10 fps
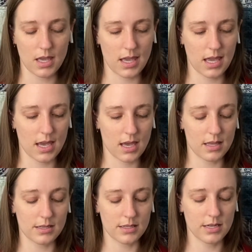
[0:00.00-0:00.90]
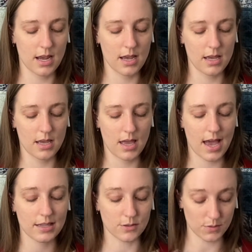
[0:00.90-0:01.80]
and
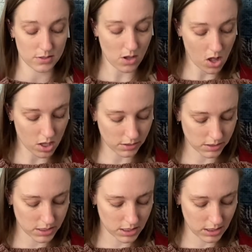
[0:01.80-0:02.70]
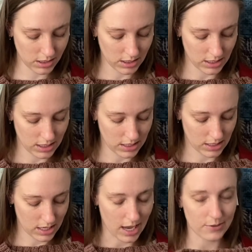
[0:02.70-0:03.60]
as a result,
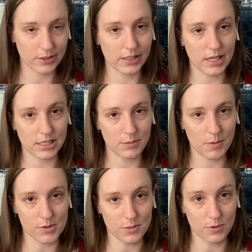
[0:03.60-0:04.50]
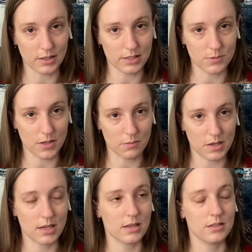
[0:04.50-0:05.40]
I'd really like to be able to bring this with
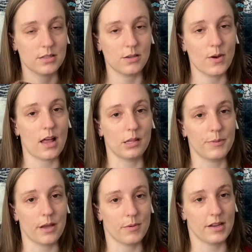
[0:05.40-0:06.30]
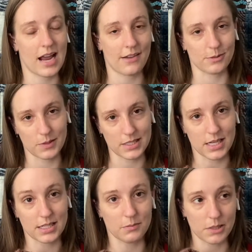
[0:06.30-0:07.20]
me to Alabama and have it be
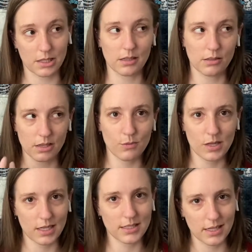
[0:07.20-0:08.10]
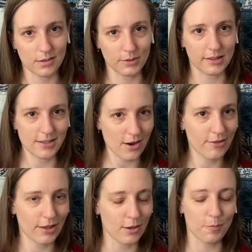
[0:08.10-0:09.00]
done and be like, look at what I did with the
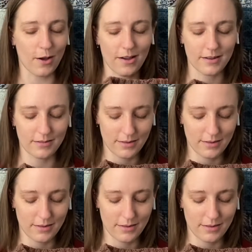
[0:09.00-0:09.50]
yarn that you bought.